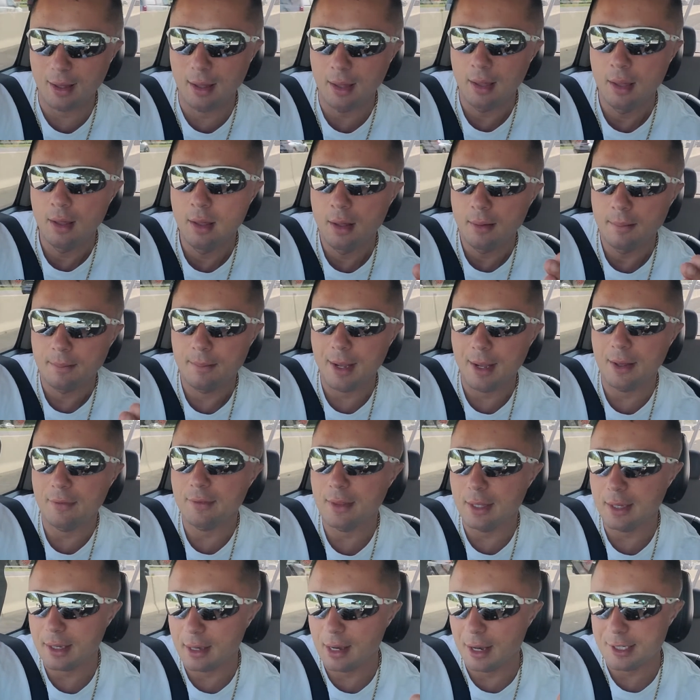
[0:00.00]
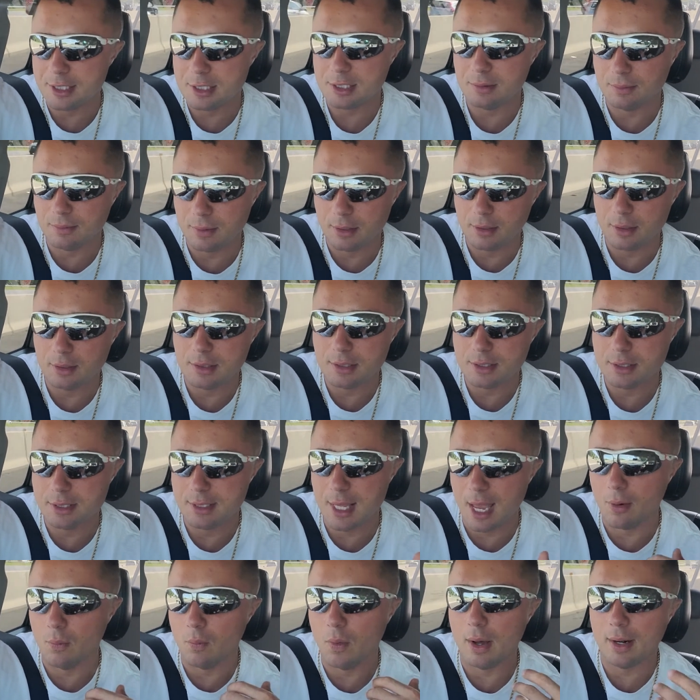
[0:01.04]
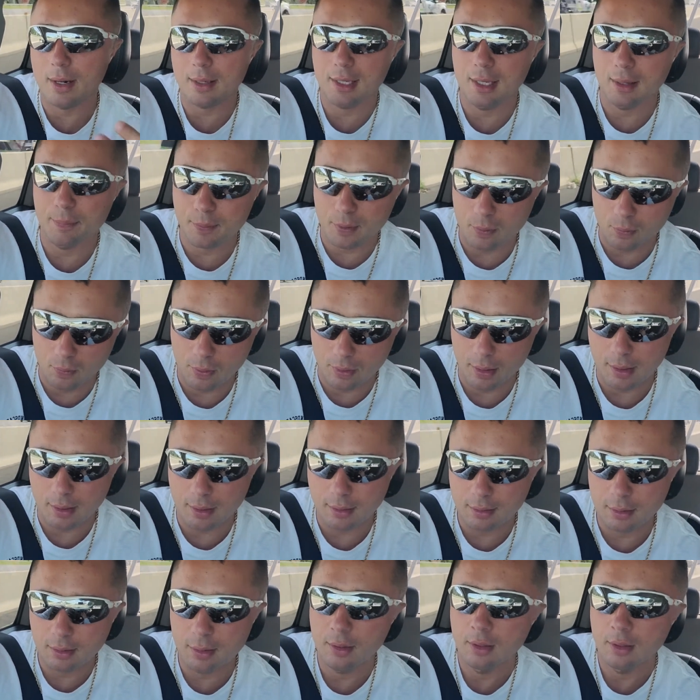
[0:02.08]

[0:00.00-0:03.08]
Mainly customers that want to keep the wood,